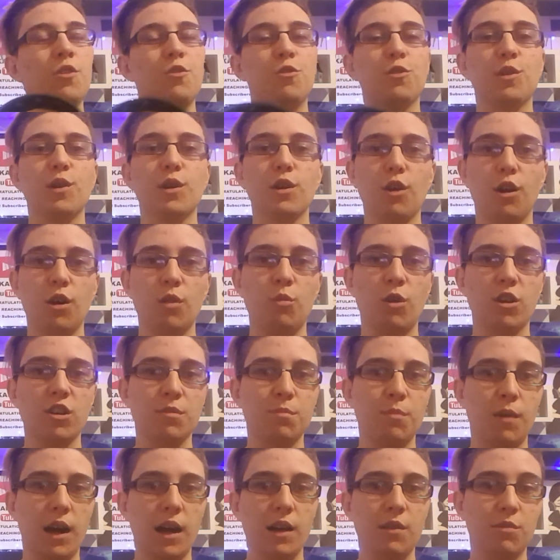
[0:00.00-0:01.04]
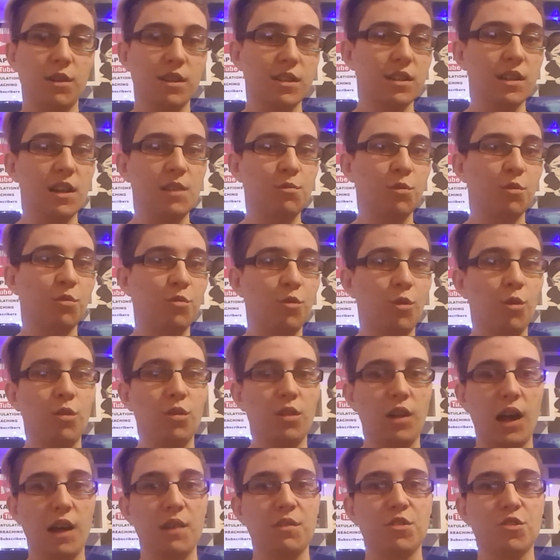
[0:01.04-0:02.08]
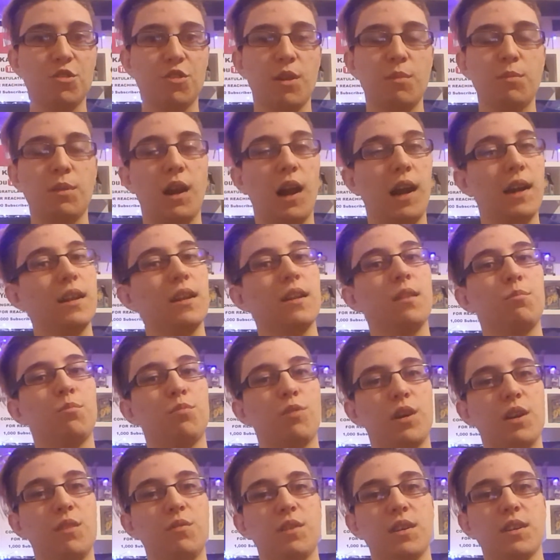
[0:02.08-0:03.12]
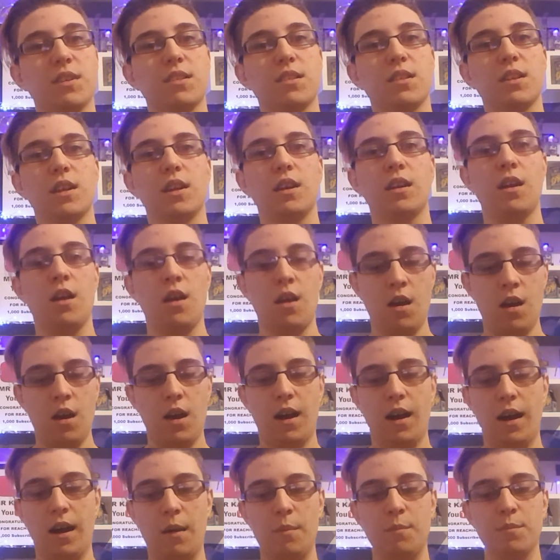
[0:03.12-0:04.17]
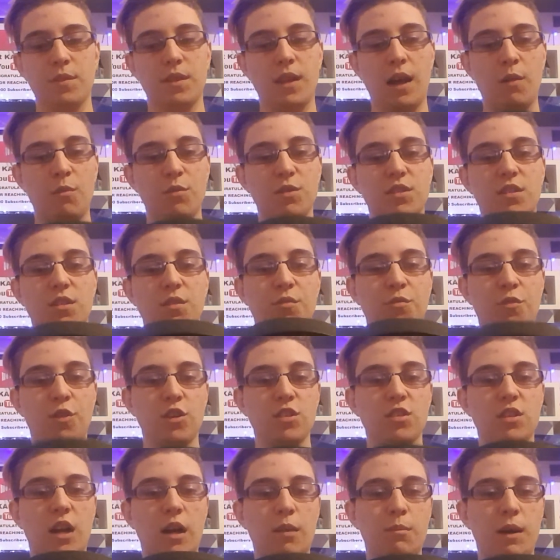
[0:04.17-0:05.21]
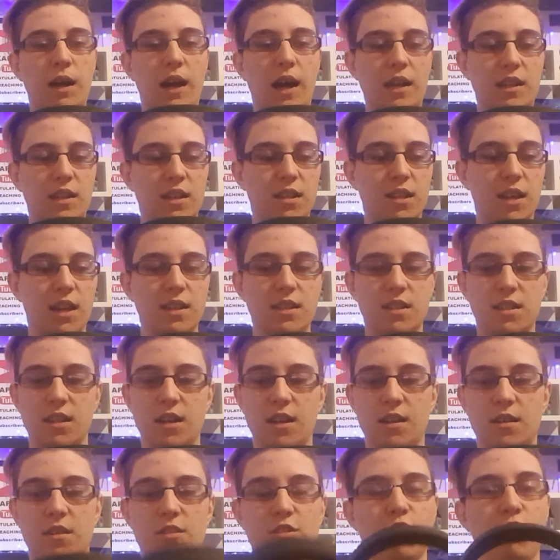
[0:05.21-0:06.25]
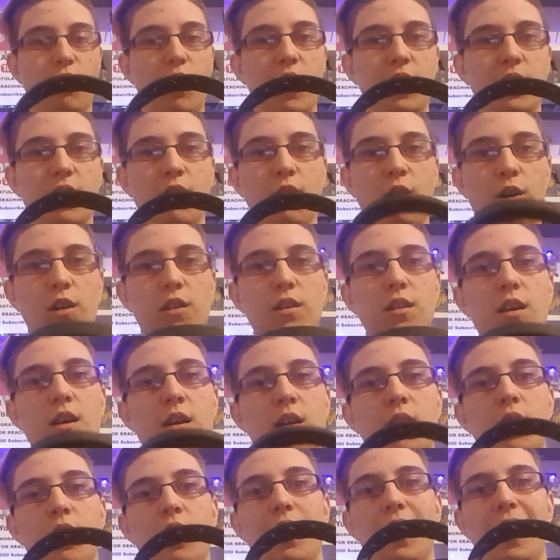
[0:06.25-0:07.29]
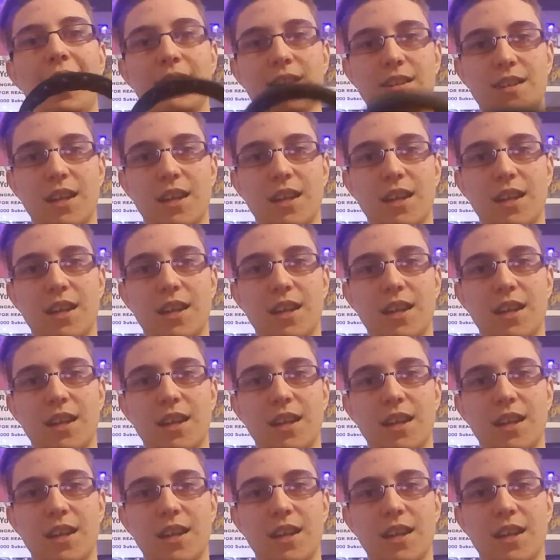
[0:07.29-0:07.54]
you can go watch my Resident Evil 4 live stream that I did previously. That was the first time I had this headset, tried it on, and